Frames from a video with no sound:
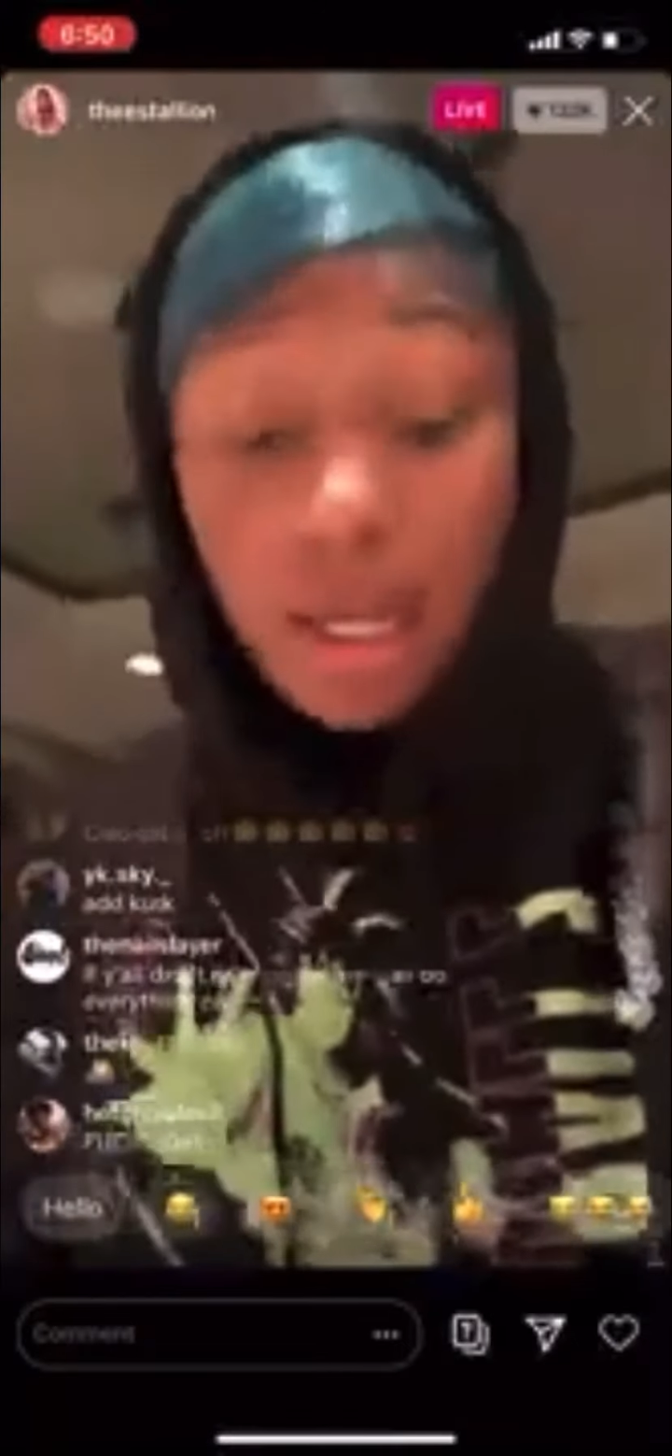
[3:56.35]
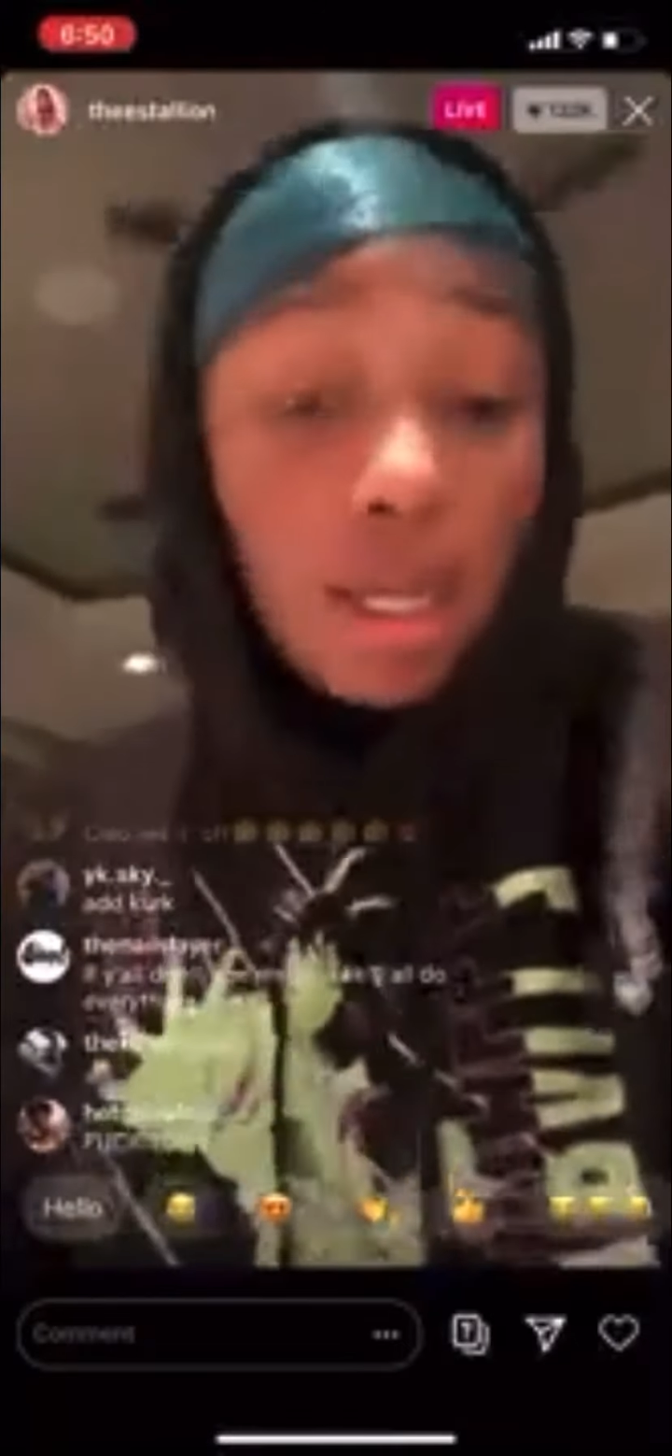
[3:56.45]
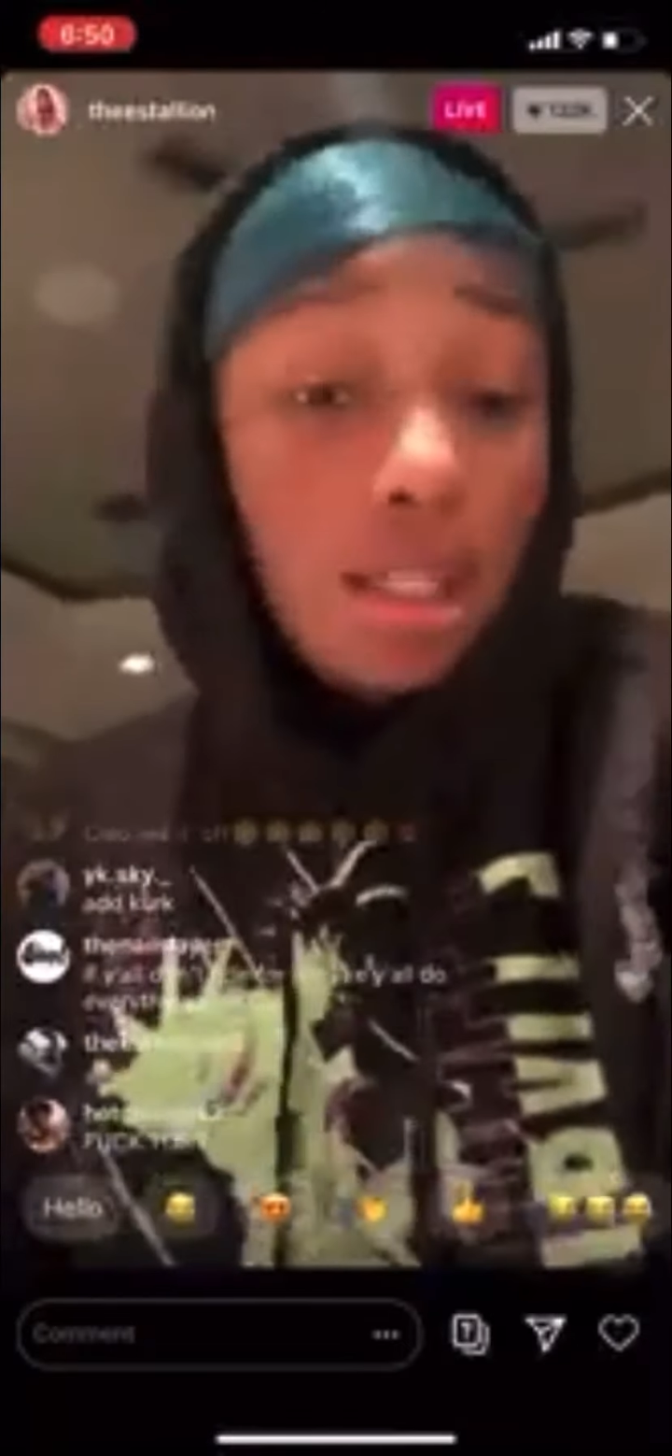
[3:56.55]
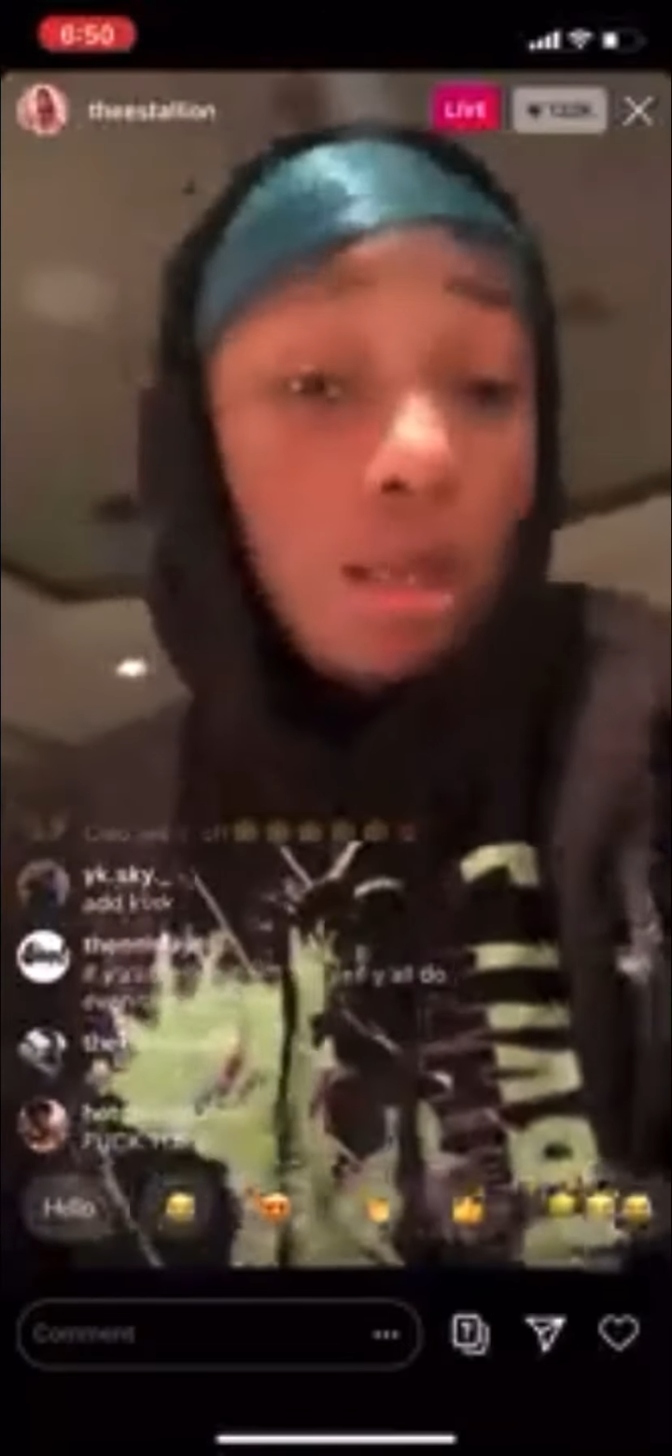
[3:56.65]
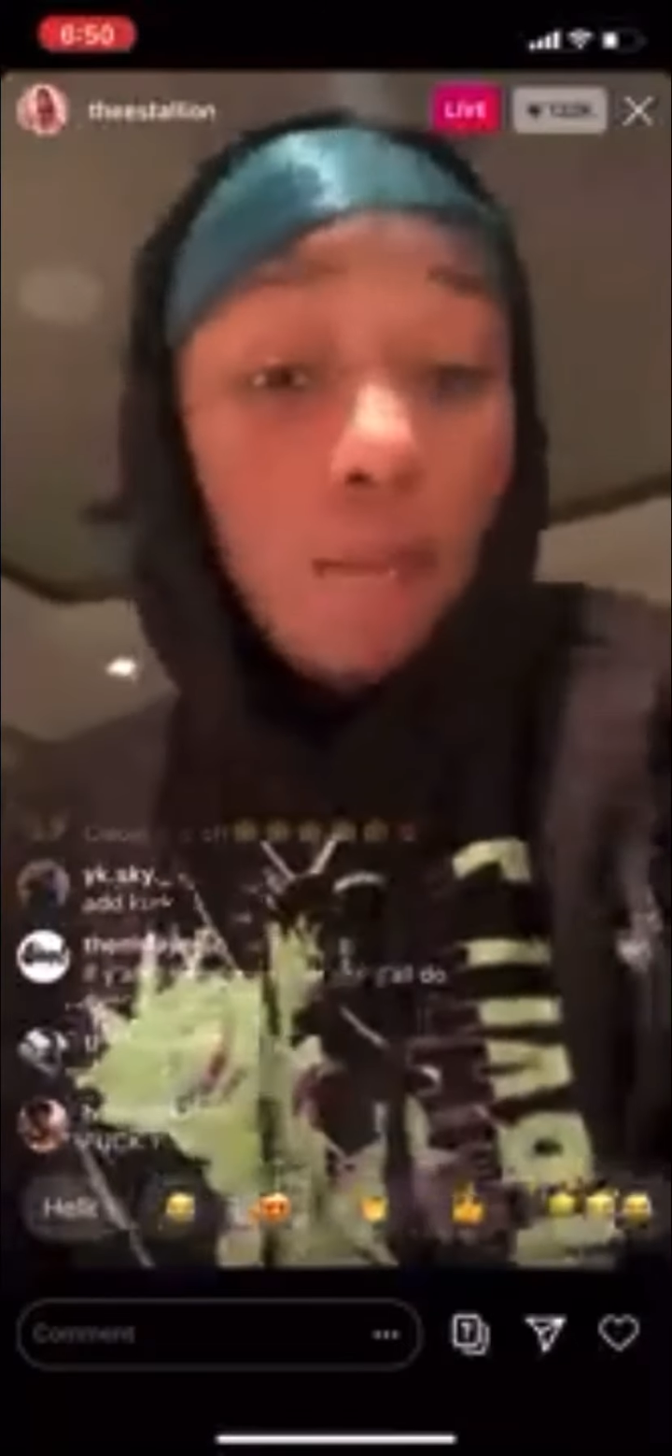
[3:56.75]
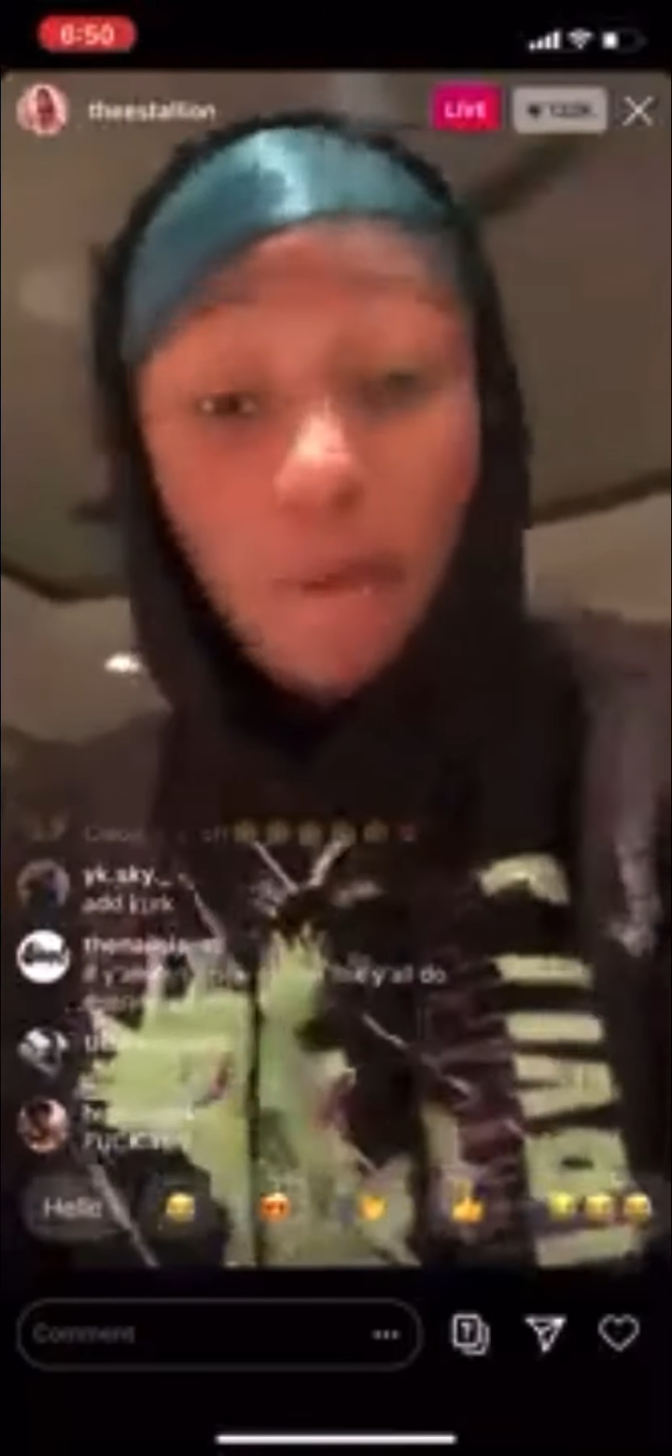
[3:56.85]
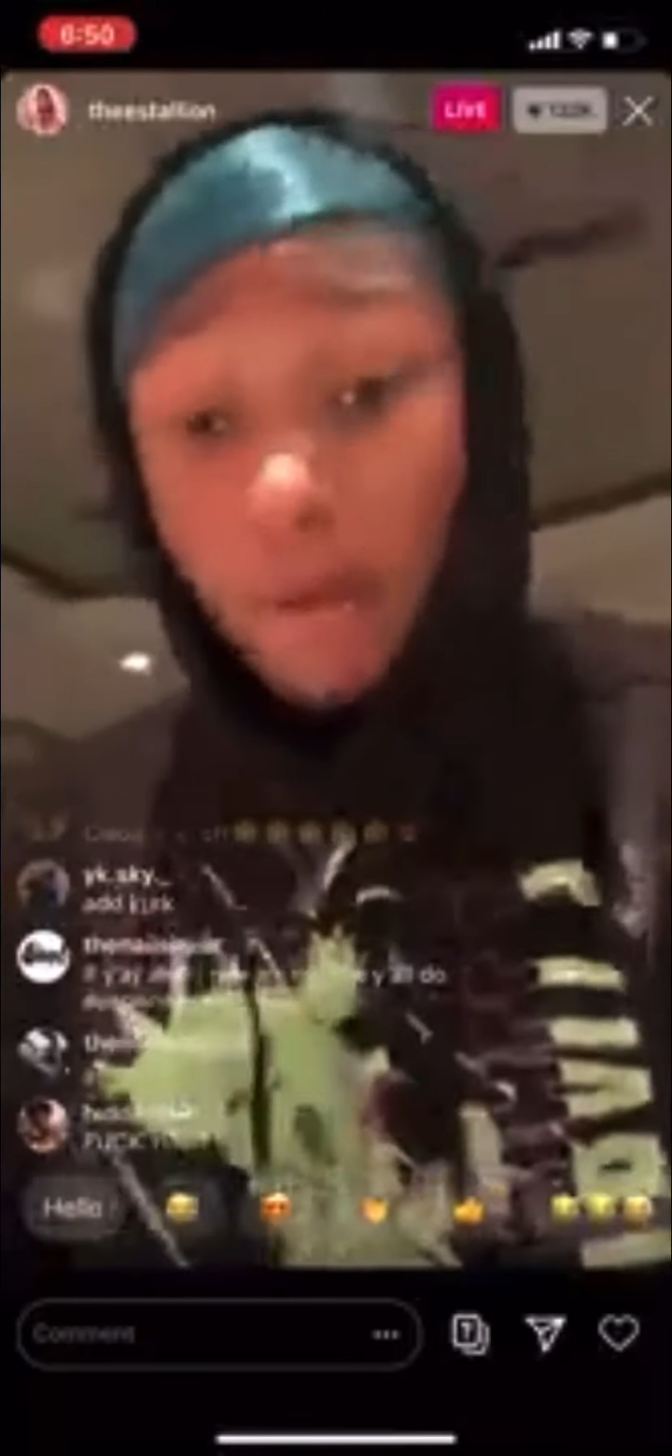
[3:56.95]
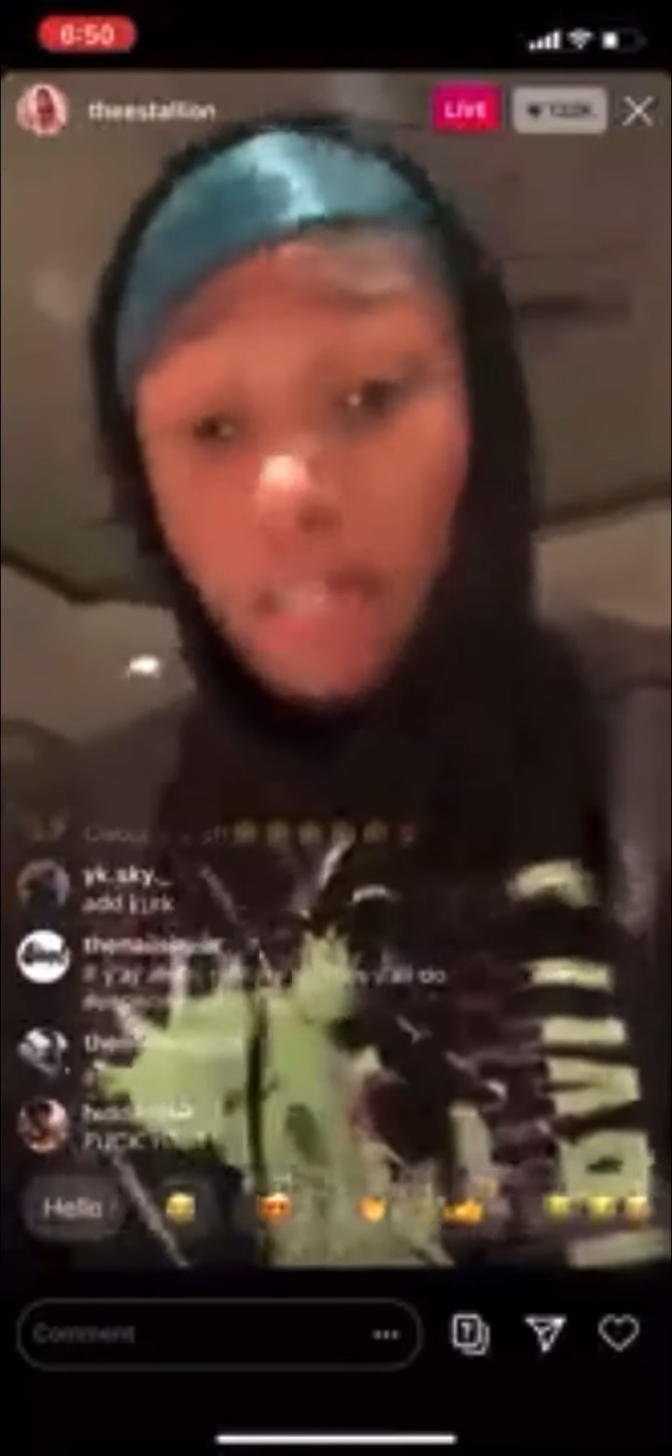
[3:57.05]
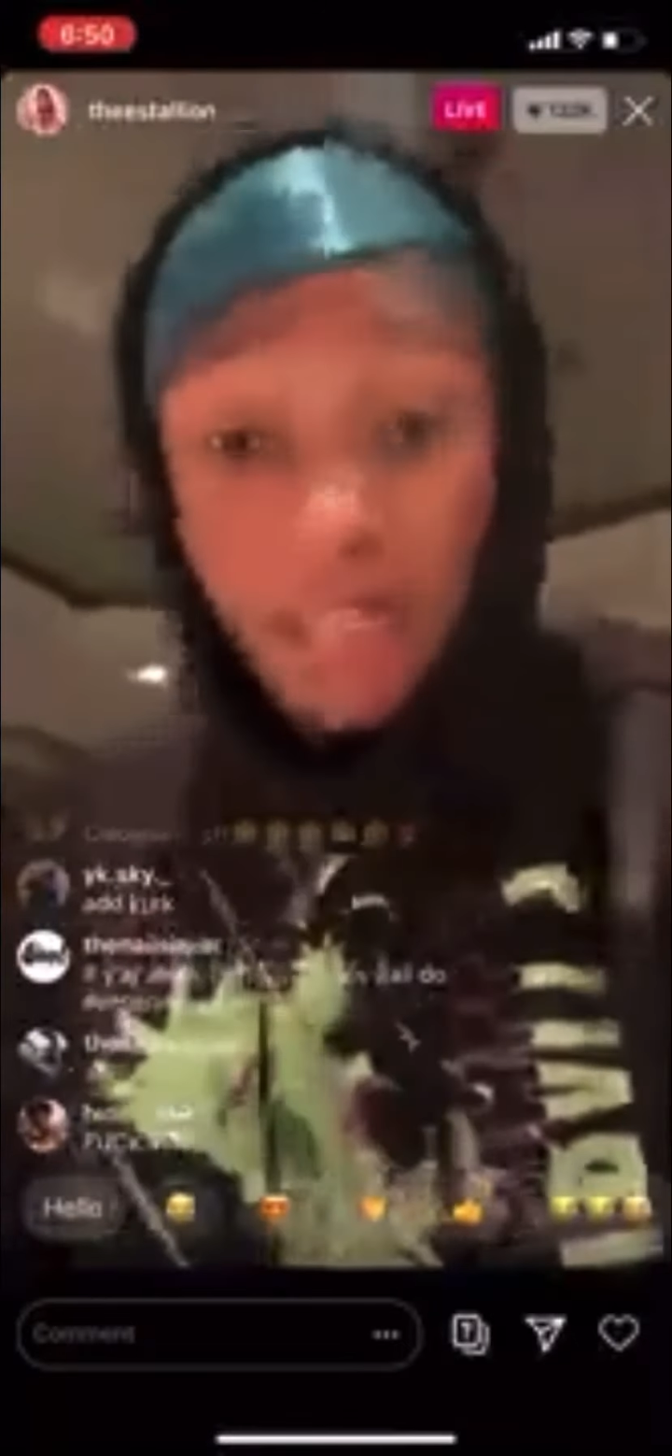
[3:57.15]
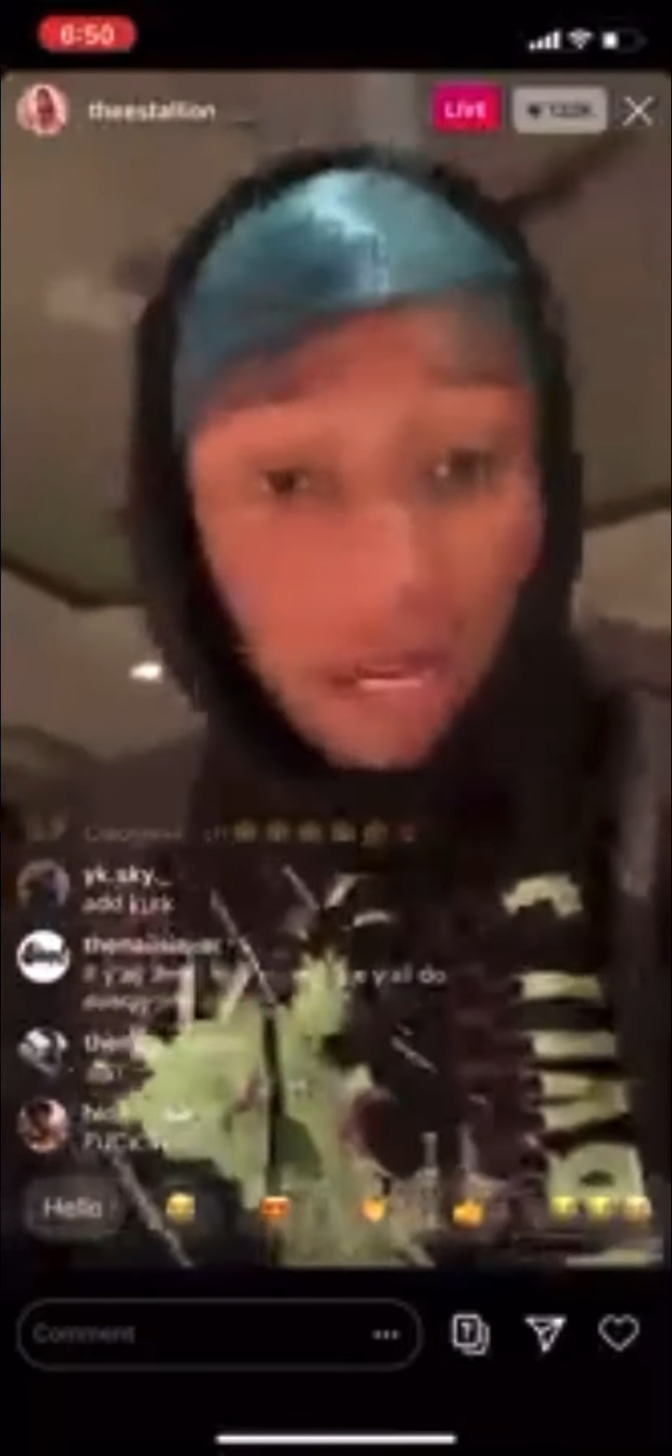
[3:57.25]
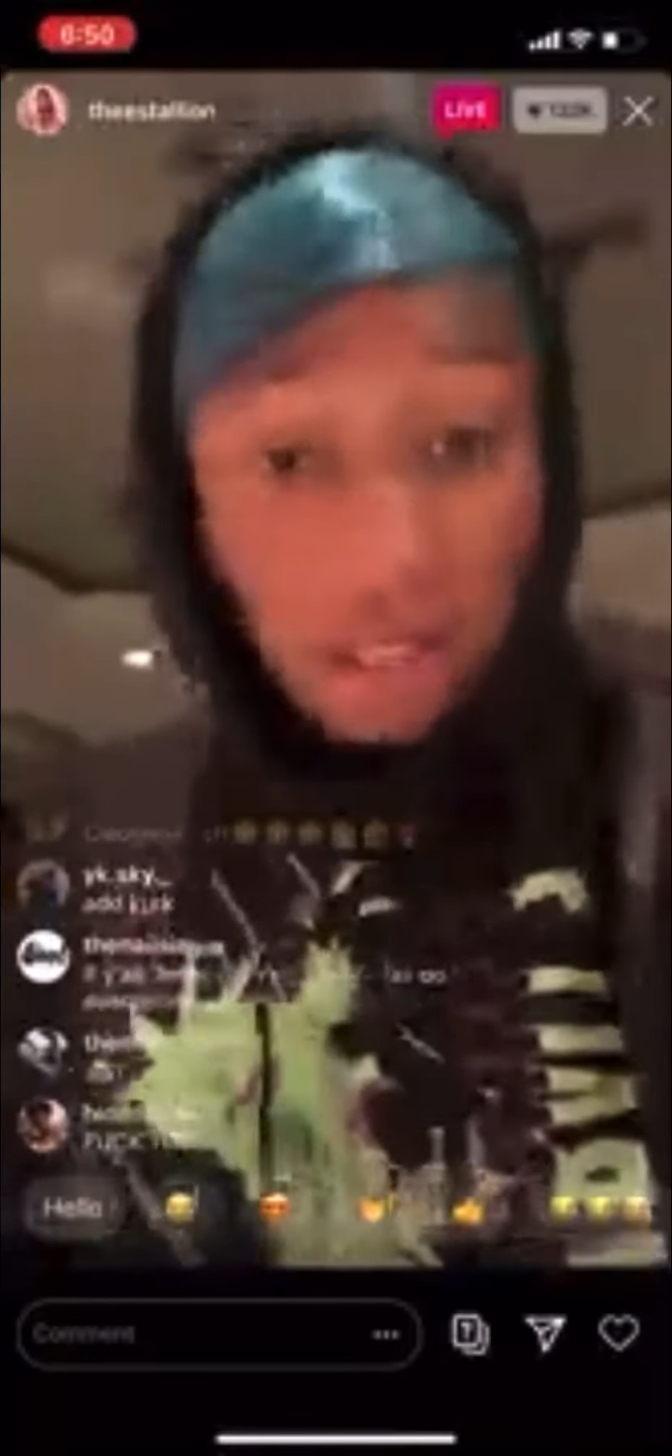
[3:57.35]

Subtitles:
The motherfucking doctor,